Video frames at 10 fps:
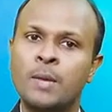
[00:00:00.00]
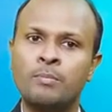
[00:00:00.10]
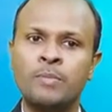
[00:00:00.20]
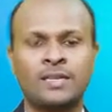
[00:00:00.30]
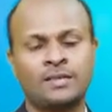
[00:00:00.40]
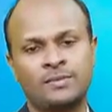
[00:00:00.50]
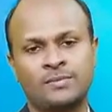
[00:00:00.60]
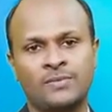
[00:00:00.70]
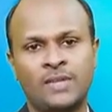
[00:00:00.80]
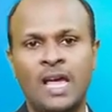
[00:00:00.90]
meter
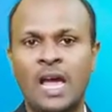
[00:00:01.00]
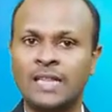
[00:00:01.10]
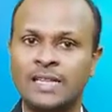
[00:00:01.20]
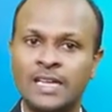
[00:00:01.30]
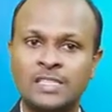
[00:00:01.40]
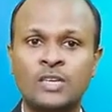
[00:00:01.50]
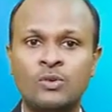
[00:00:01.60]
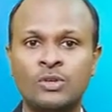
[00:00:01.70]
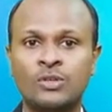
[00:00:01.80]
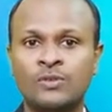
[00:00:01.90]
and the SI
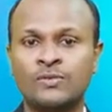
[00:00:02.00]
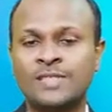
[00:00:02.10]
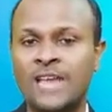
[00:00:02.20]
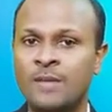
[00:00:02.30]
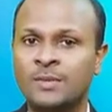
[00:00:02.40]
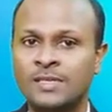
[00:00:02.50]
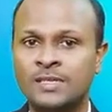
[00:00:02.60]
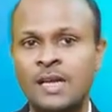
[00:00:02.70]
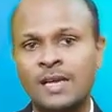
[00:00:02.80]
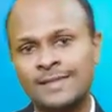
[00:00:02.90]
unit of time
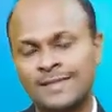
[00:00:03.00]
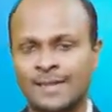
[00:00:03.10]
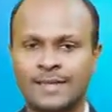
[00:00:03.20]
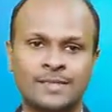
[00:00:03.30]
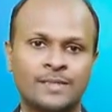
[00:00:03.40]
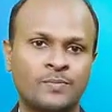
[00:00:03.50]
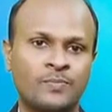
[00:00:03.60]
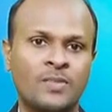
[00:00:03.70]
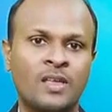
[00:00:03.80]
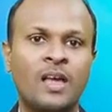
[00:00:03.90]
is seconds.
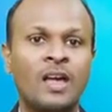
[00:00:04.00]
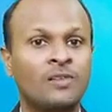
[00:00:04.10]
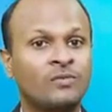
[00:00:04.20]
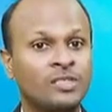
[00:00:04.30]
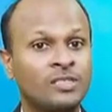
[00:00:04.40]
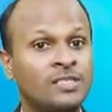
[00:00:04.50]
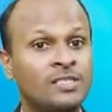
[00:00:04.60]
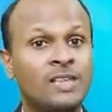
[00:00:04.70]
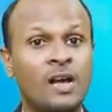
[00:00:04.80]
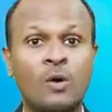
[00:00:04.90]
This
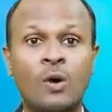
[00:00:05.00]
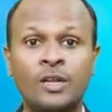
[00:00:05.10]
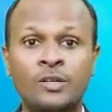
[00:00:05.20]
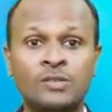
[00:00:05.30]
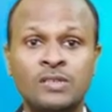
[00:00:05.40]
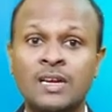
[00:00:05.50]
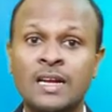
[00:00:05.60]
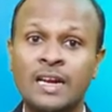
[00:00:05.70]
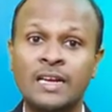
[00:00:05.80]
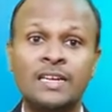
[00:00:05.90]
is according to the
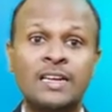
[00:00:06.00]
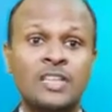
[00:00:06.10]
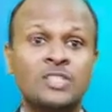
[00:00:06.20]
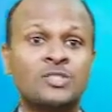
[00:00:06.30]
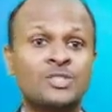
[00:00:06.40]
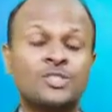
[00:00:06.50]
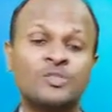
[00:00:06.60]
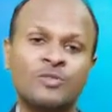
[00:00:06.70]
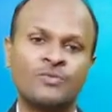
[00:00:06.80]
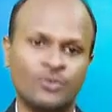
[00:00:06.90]
International
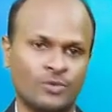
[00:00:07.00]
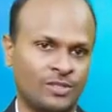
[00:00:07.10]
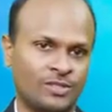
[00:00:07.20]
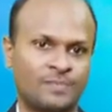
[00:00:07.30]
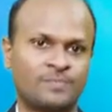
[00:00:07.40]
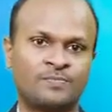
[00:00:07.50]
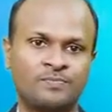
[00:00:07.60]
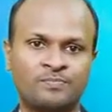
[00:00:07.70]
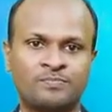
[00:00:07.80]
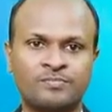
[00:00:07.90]
System of Units.
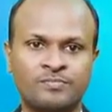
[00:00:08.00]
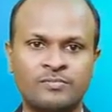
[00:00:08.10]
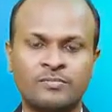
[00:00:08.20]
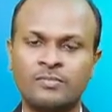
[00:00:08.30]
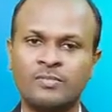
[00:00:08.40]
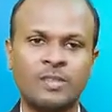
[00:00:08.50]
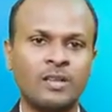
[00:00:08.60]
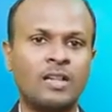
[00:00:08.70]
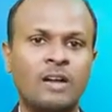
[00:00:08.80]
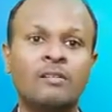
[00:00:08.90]

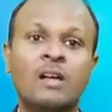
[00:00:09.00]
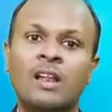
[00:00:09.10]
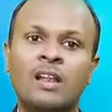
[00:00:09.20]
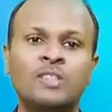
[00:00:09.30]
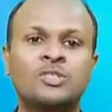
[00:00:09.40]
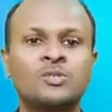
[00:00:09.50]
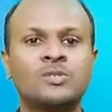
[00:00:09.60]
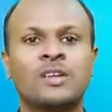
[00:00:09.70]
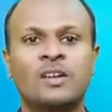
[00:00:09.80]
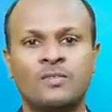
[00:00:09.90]
Now let's do
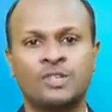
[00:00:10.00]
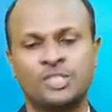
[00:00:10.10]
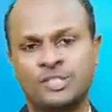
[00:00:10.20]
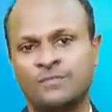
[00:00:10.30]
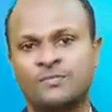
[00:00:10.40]
the conversion.